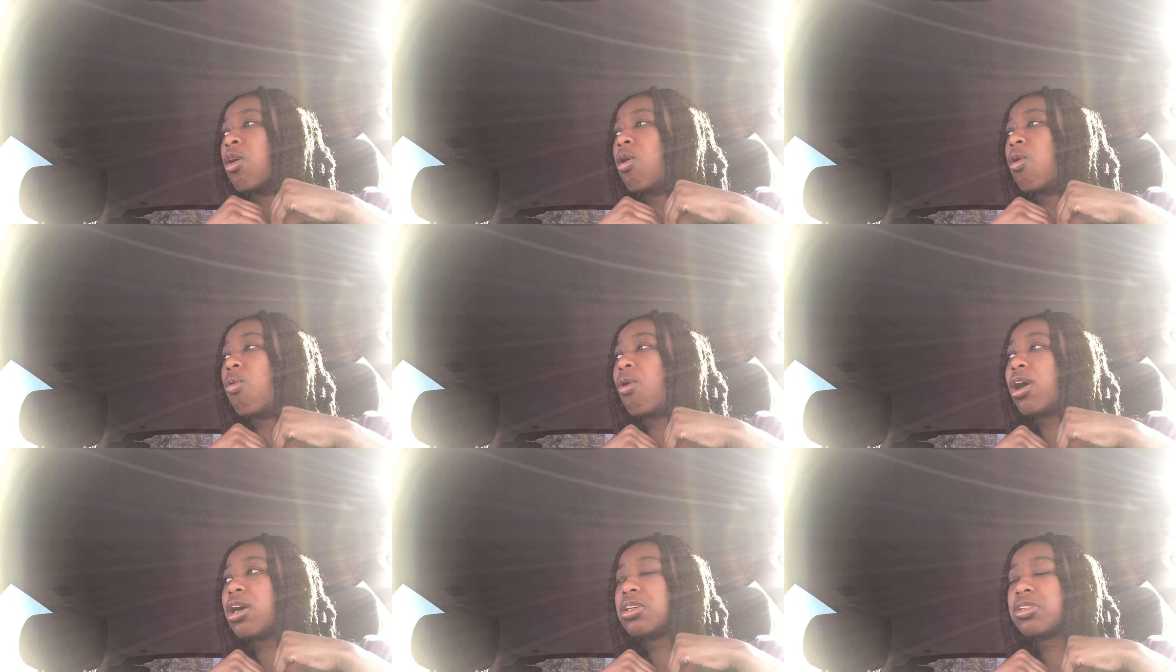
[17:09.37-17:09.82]

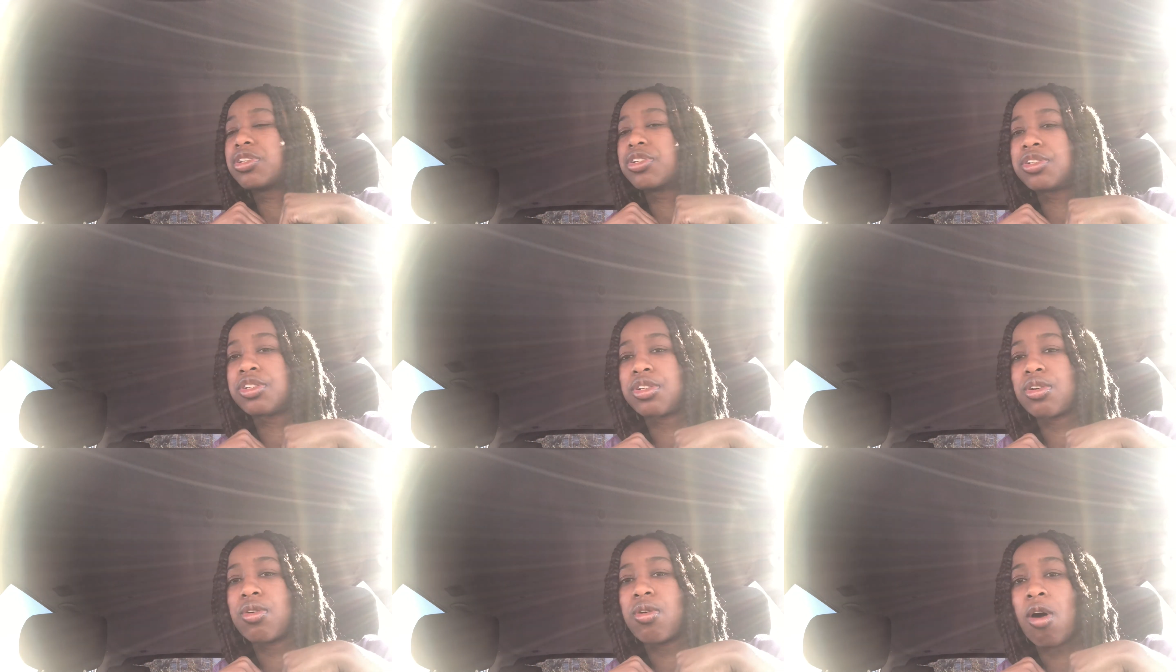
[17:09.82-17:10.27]
Why is it
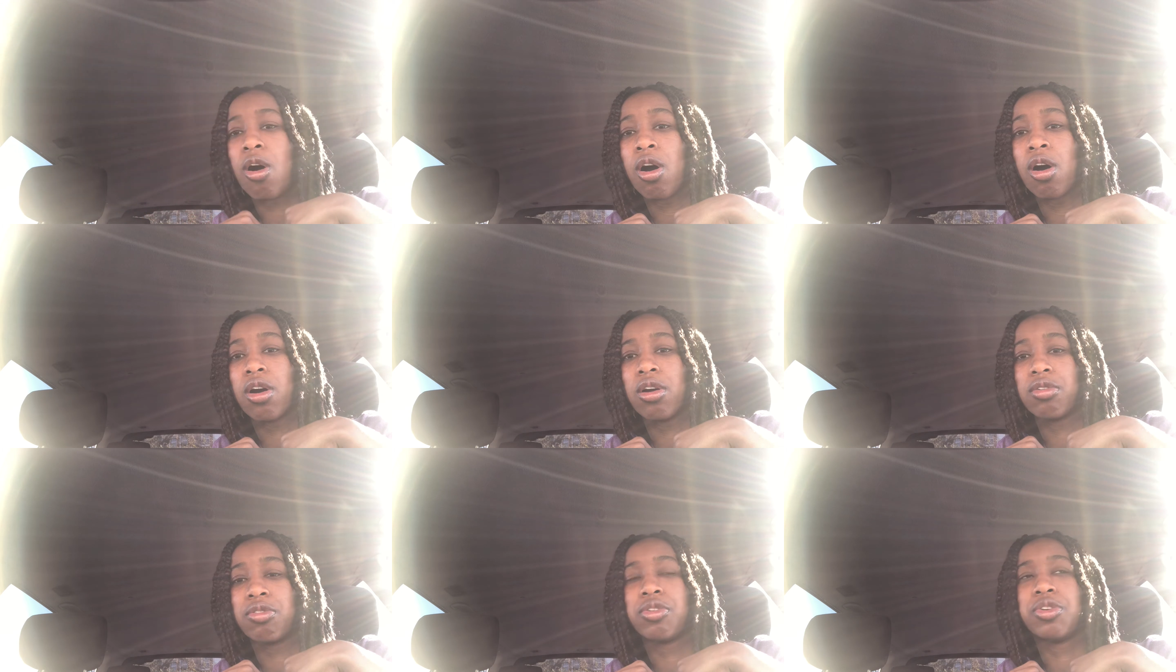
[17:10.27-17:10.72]
so
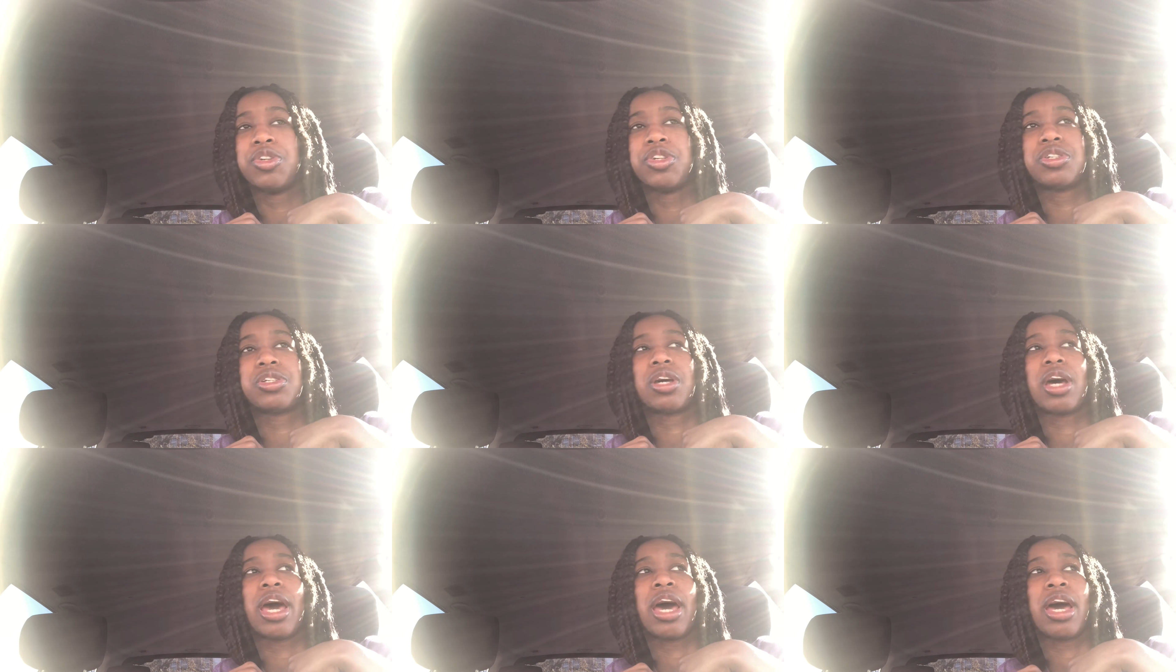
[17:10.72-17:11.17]
hard for
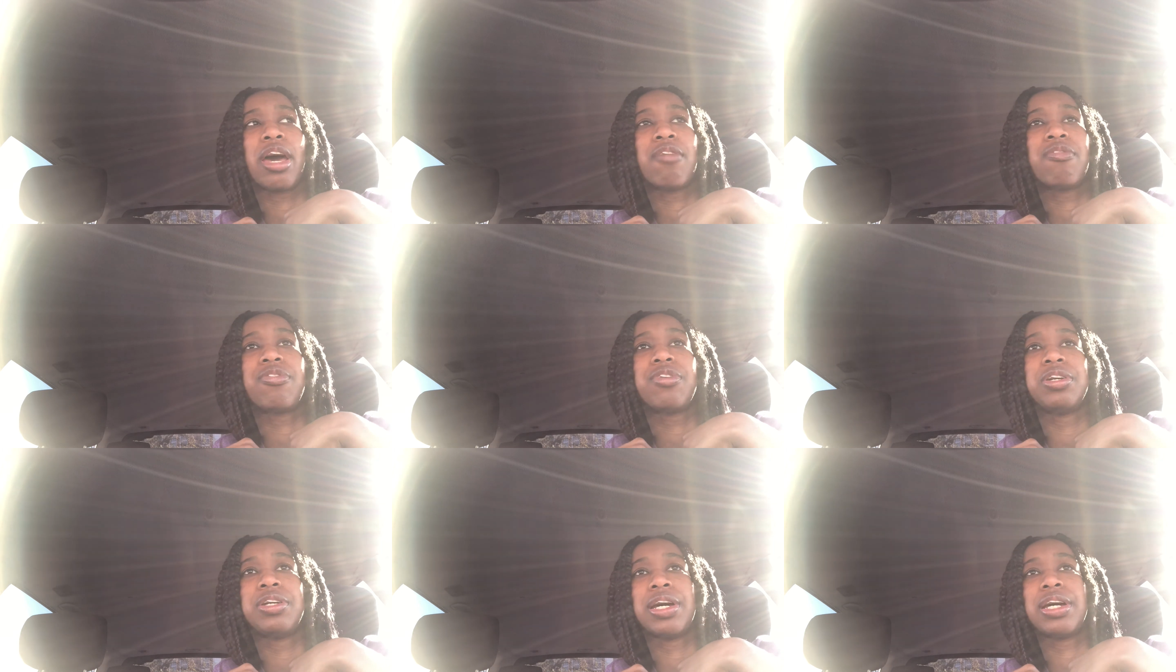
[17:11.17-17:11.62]
just
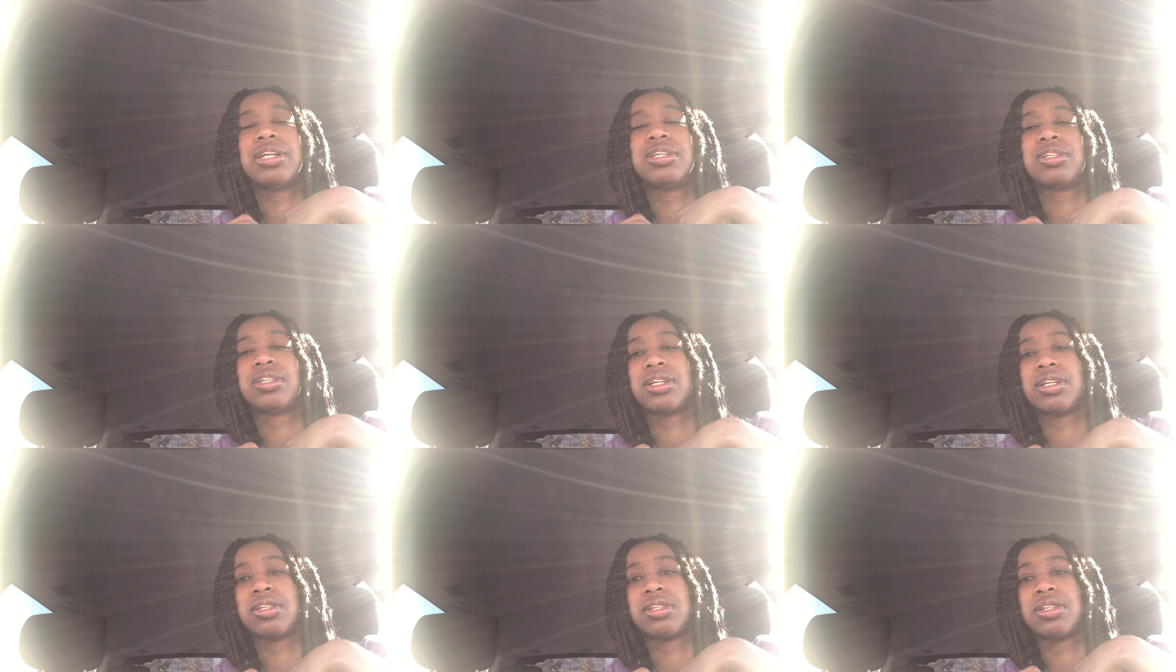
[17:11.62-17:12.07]
everyday
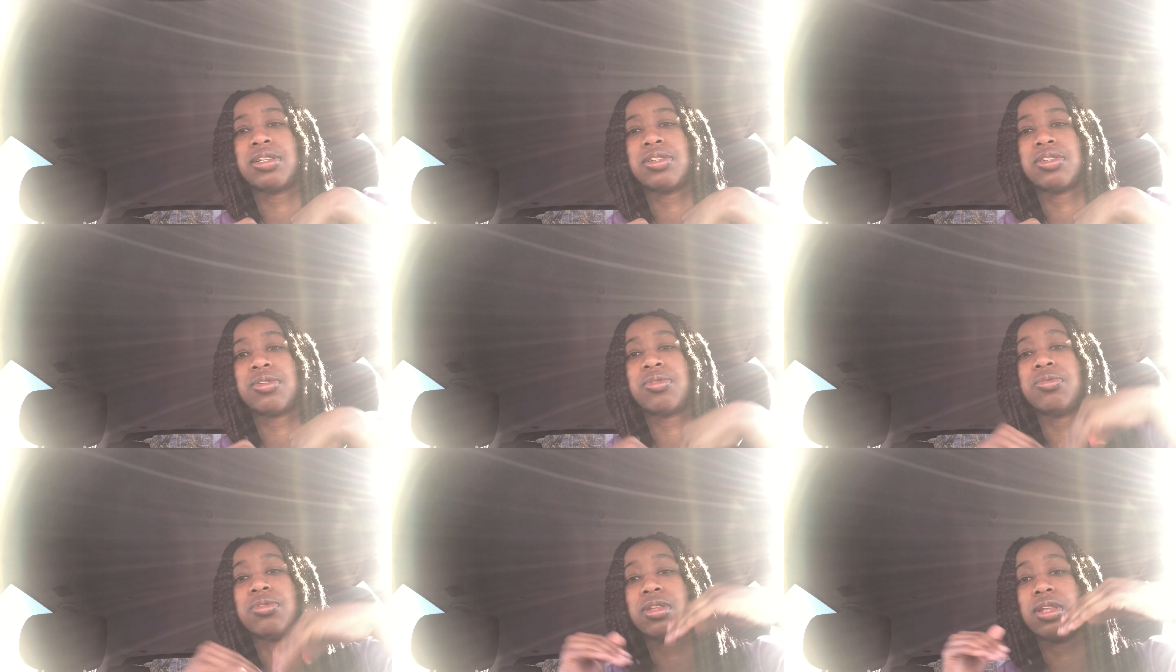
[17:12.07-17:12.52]
citizens
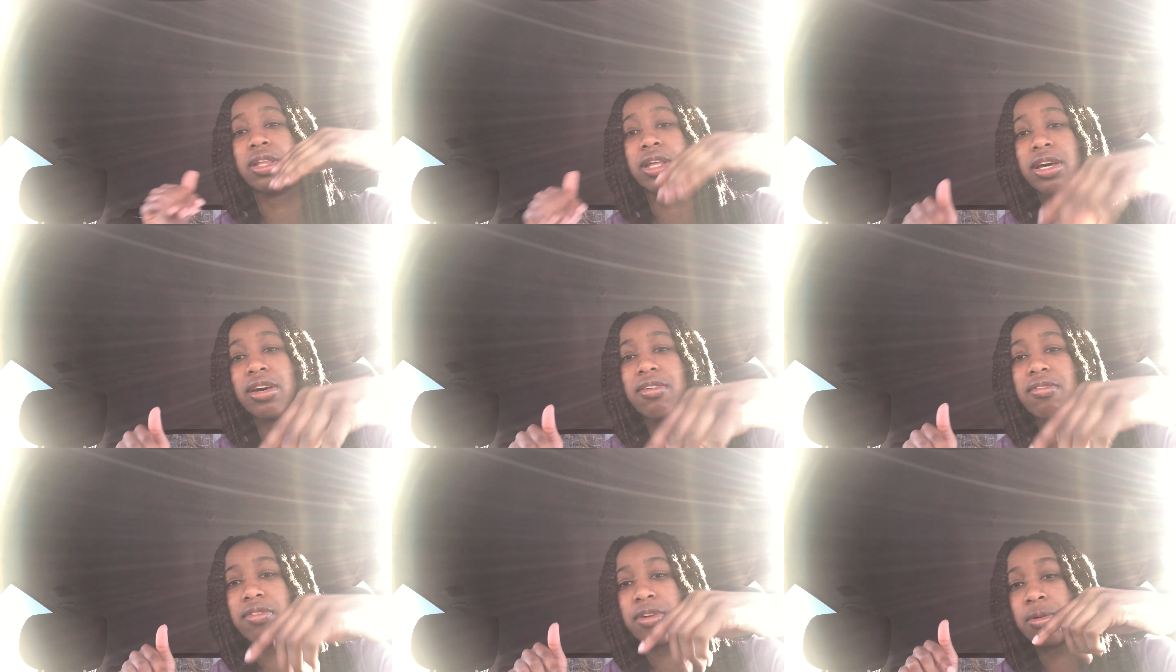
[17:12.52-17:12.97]
who
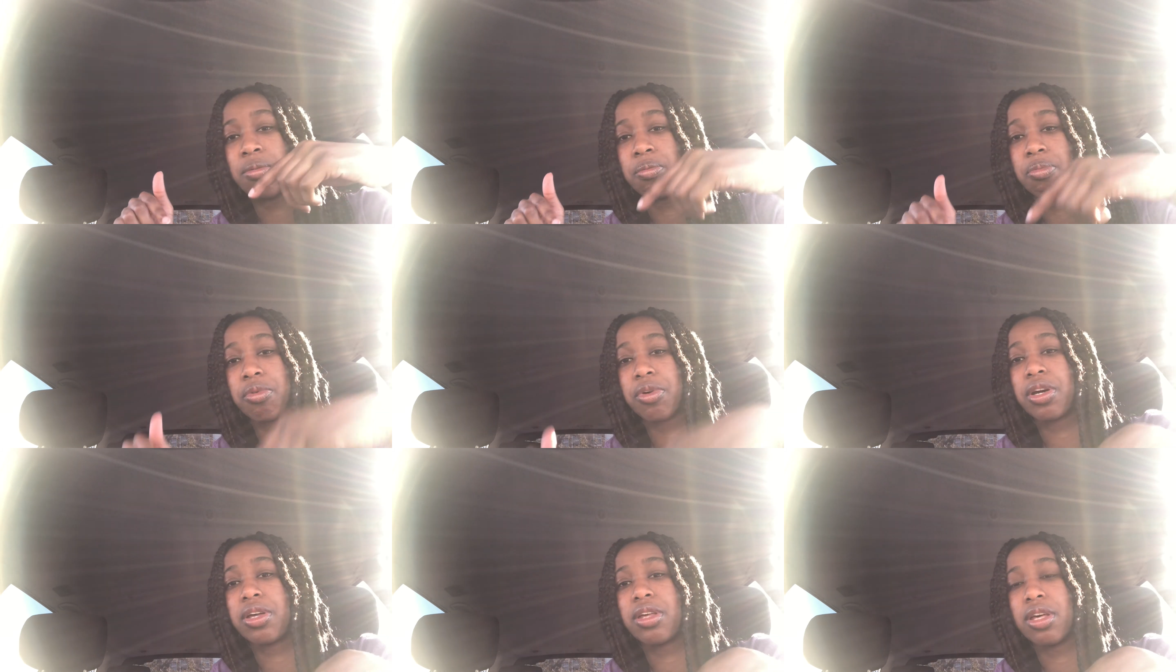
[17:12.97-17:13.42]
live and
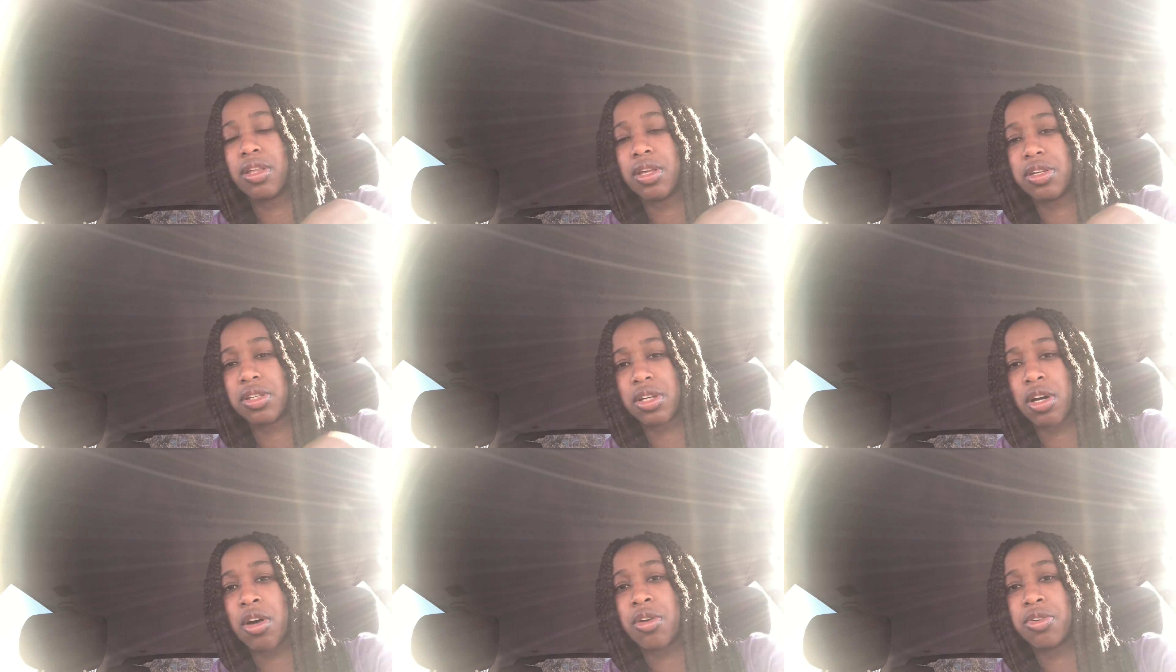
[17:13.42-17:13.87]
breathe in
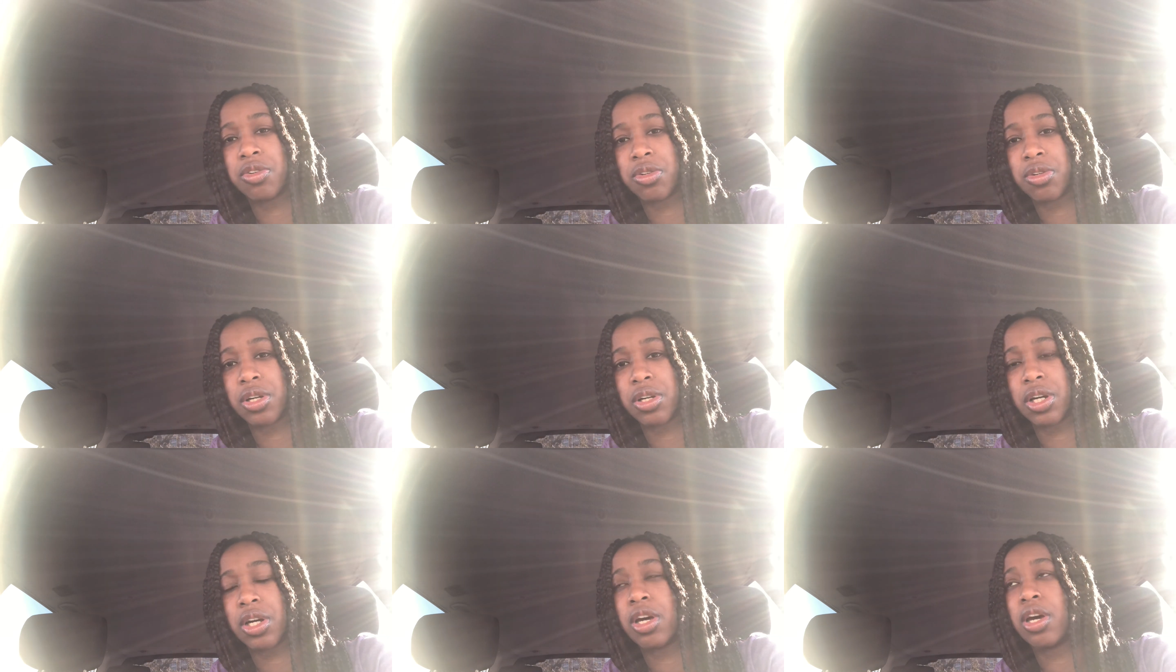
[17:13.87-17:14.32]
this
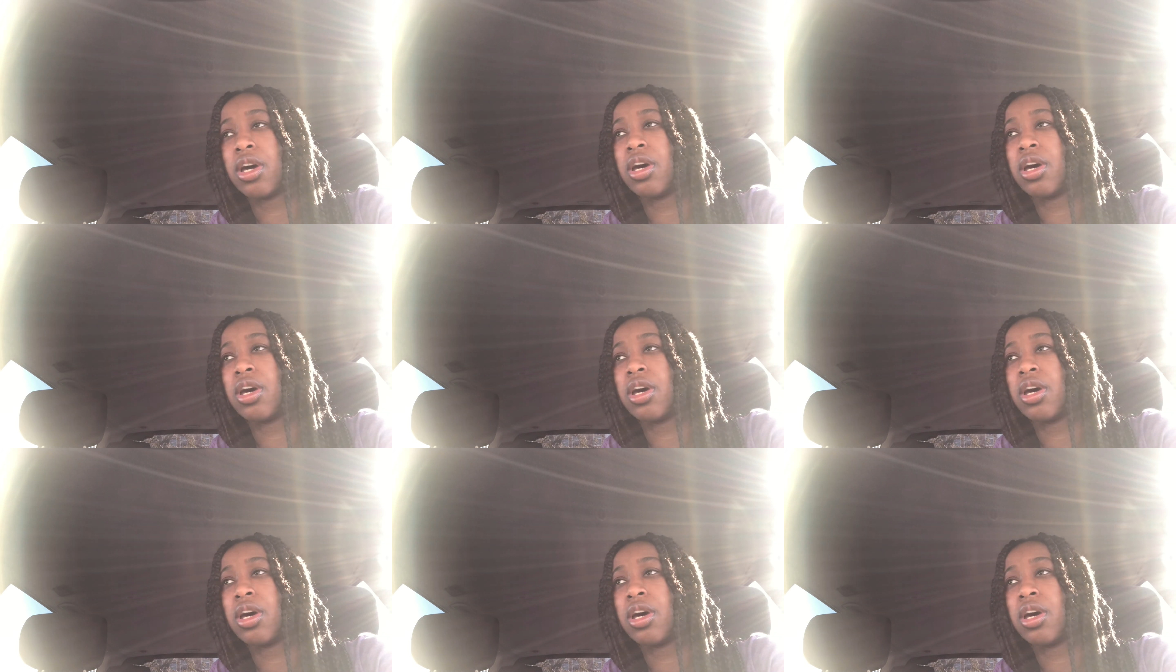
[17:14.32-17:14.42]
country